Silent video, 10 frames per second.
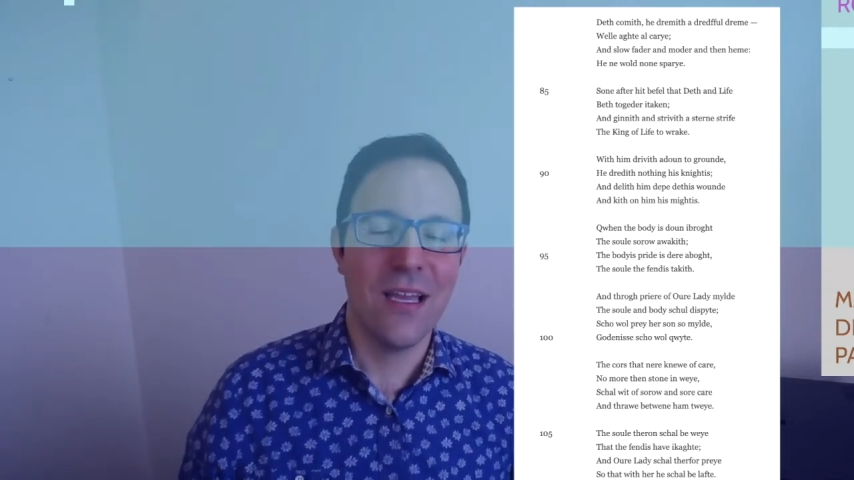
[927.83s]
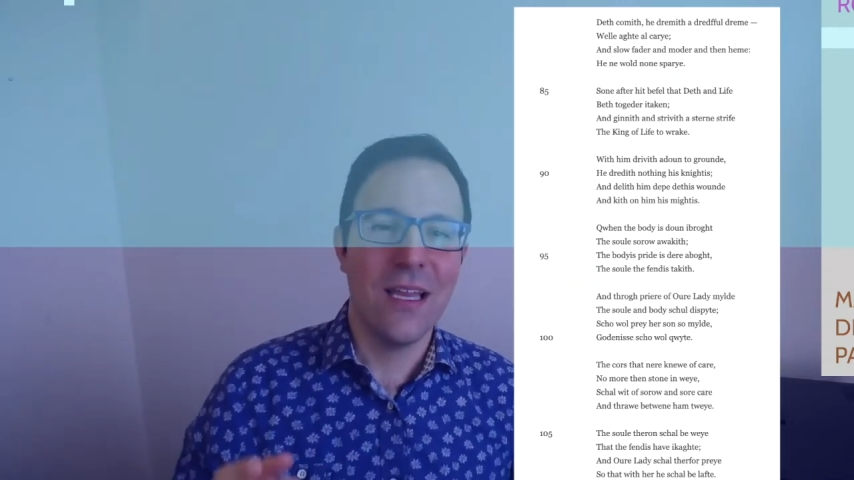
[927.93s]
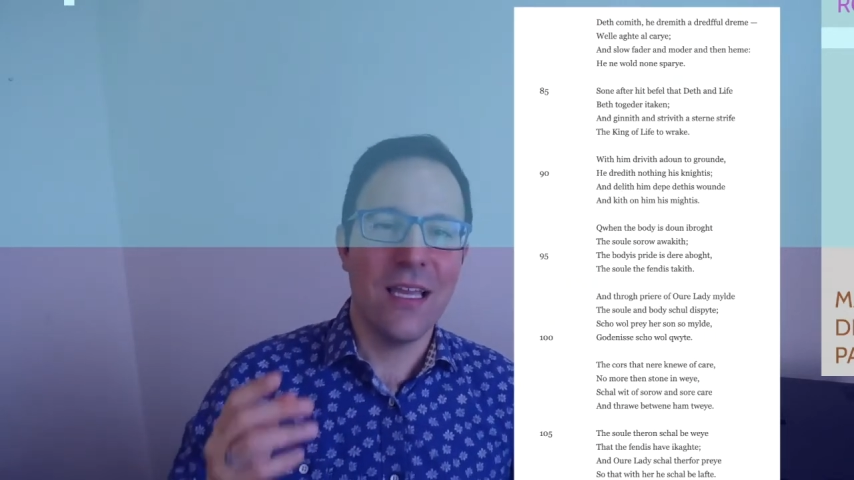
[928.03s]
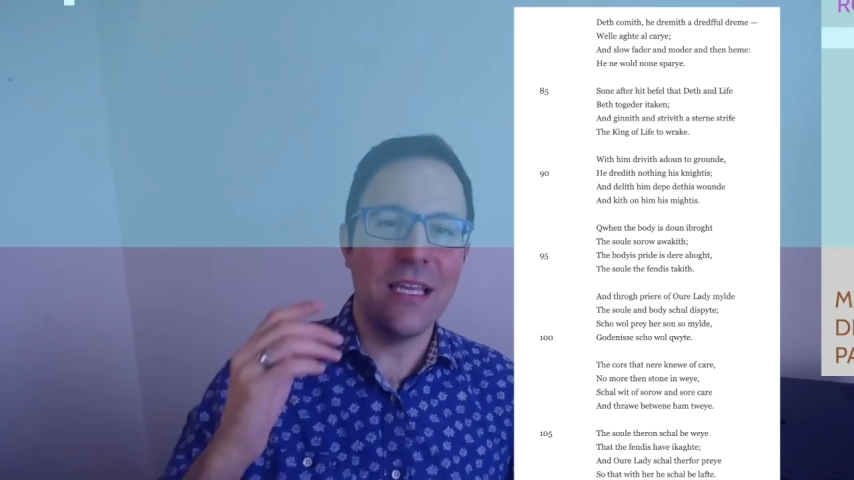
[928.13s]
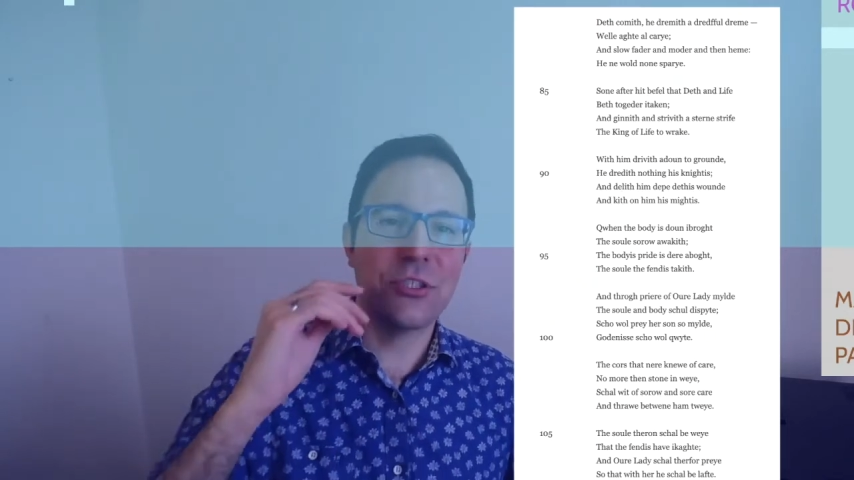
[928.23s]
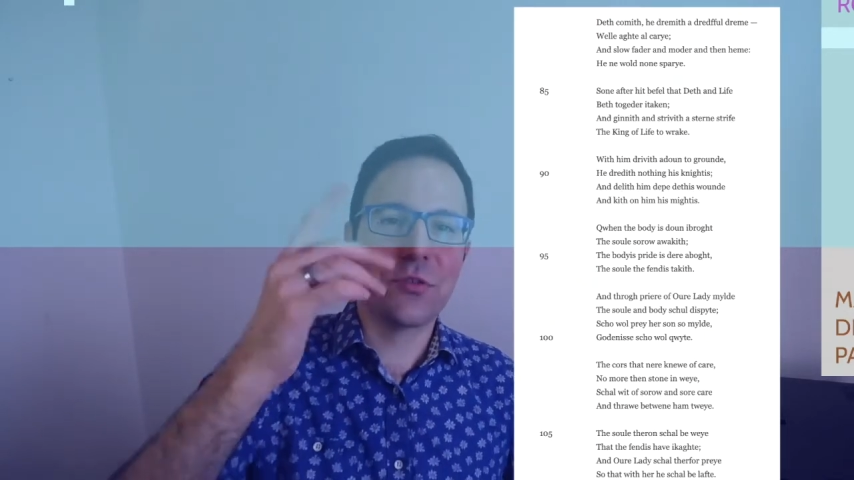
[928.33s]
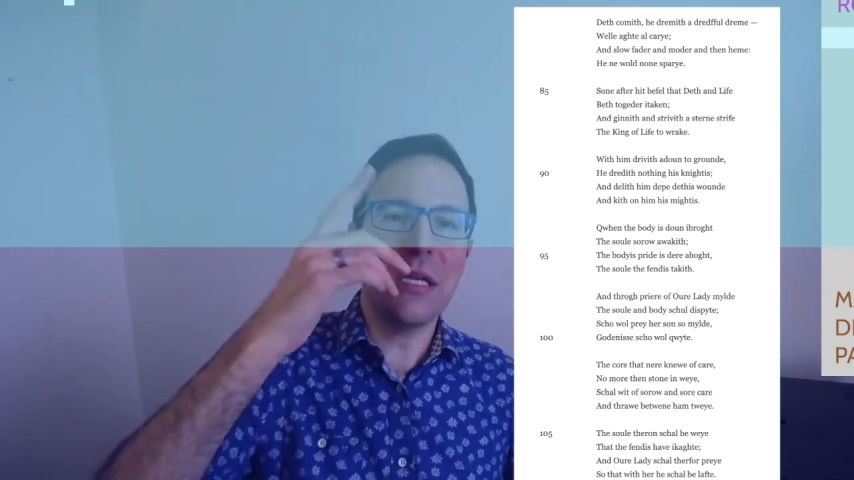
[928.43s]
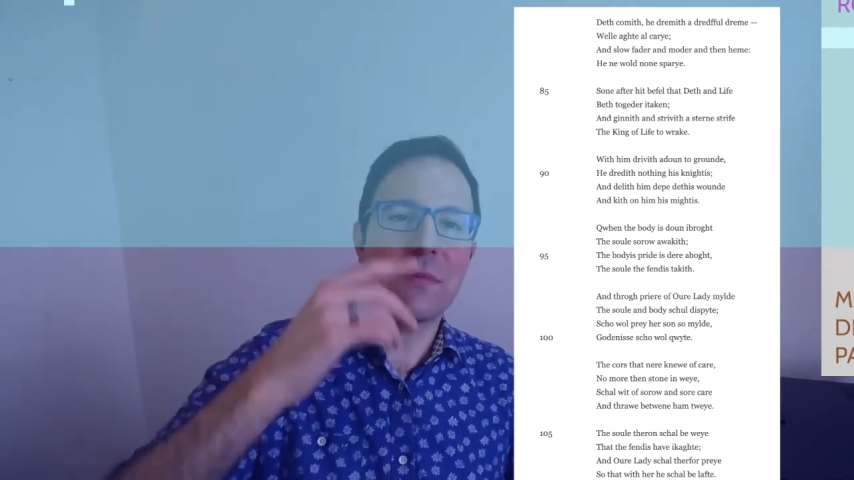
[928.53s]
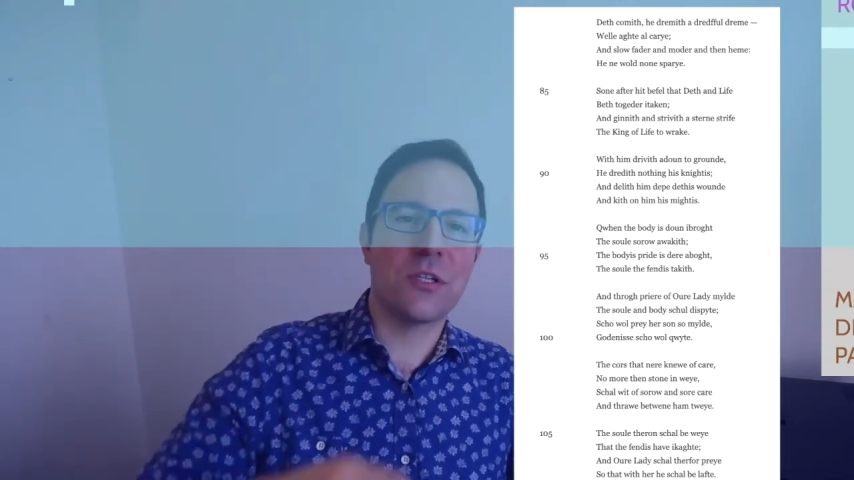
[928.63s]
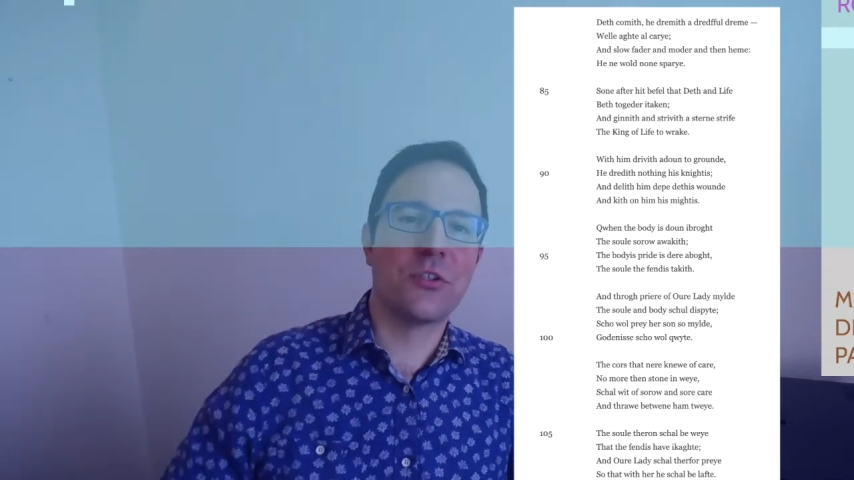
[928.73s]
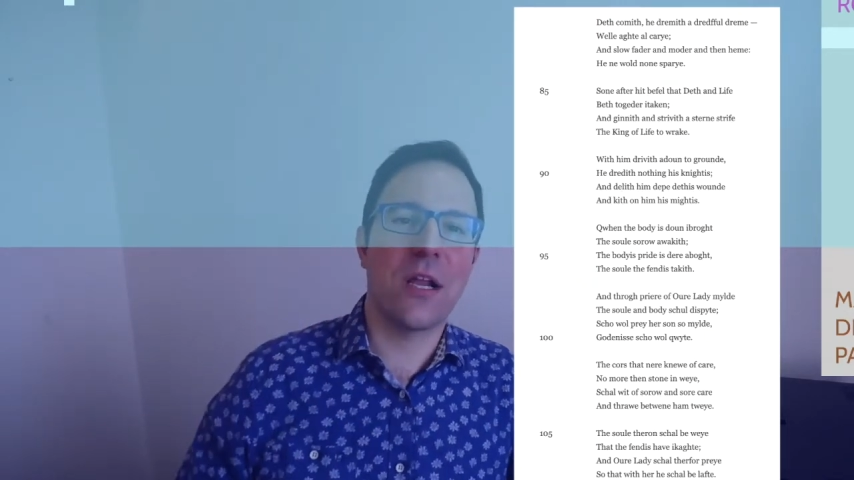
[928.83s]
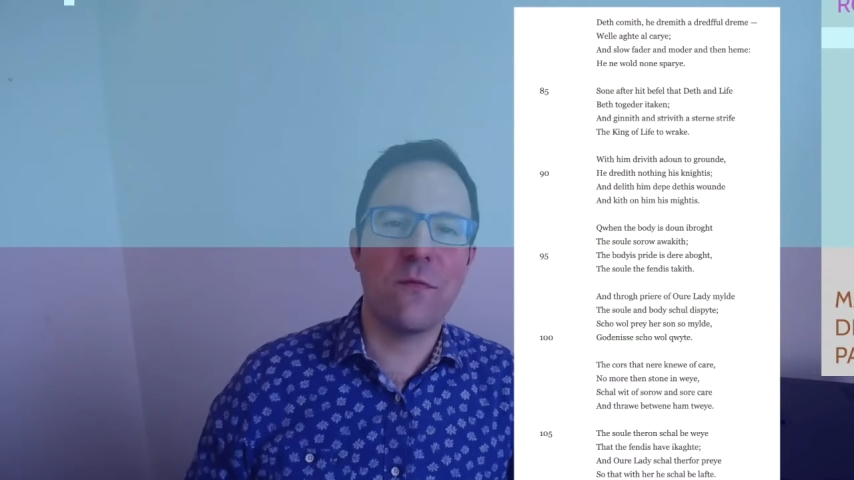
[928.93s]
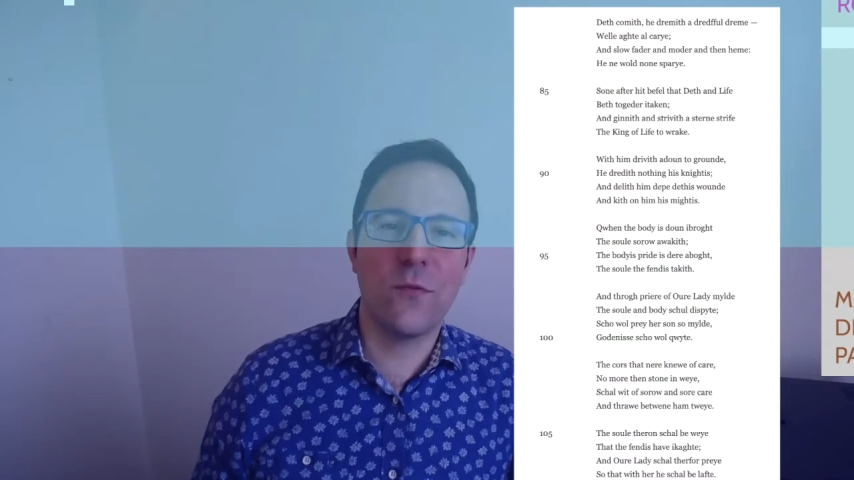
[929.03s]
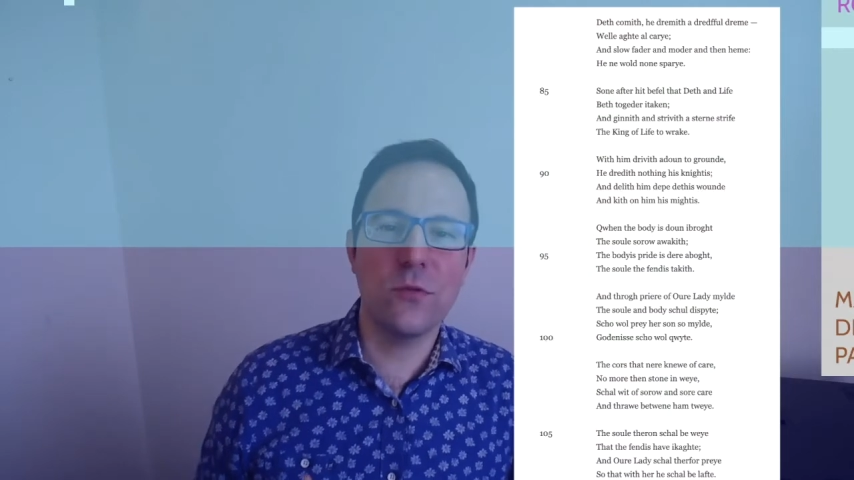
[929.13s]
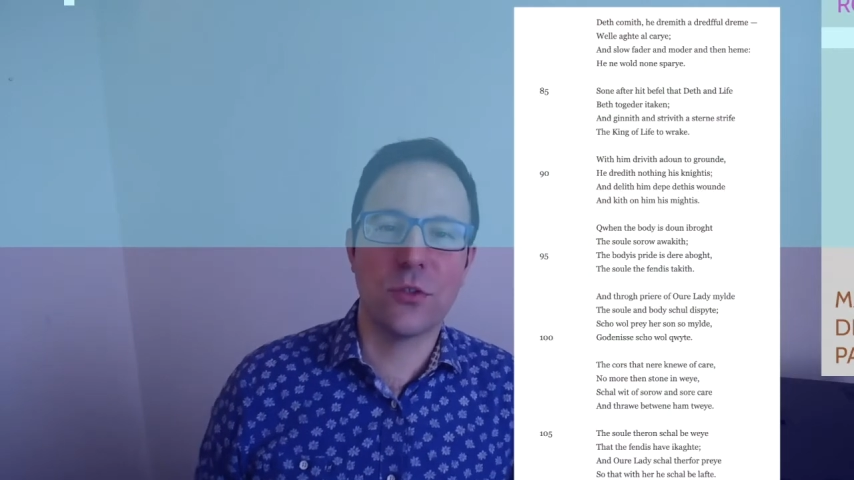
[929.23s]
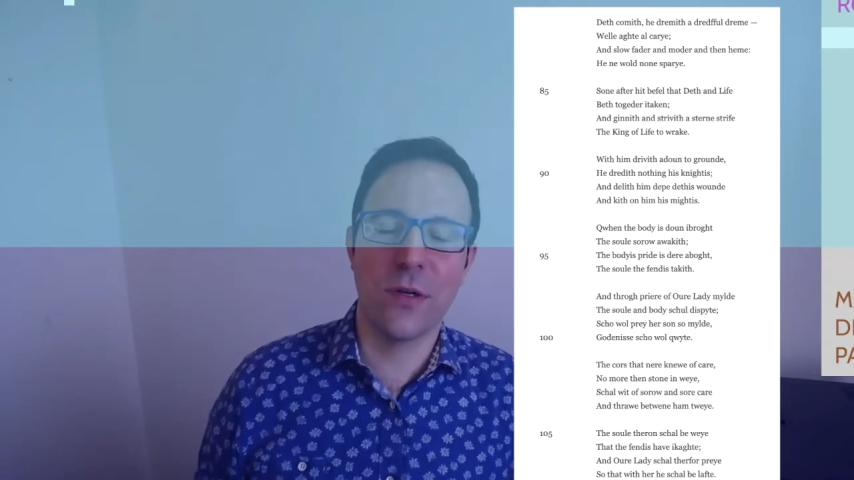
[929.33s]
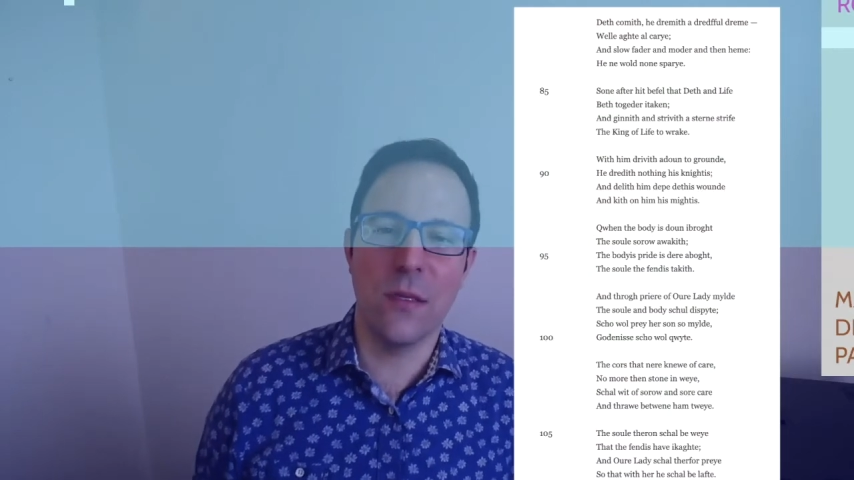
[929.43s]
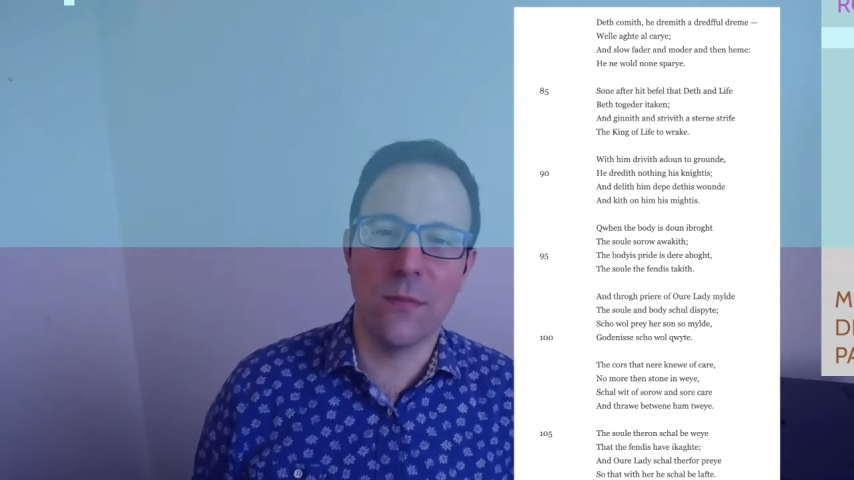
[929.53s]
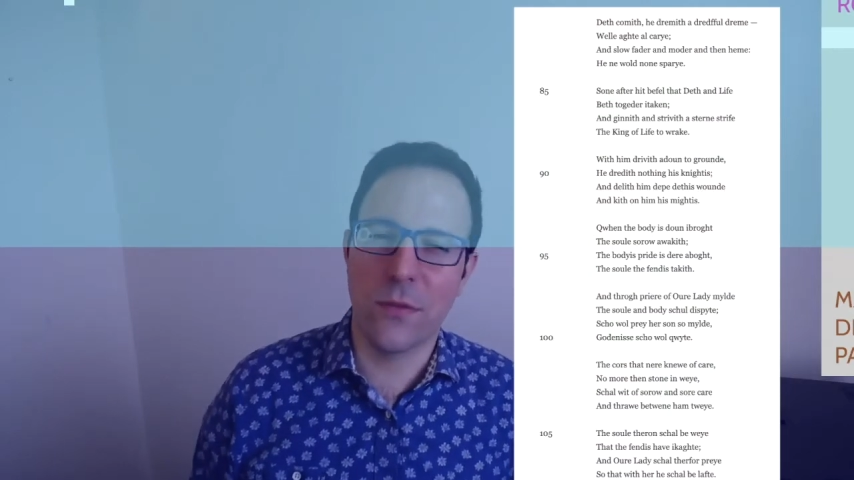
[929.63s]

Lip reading: He dreams a dreadful dream.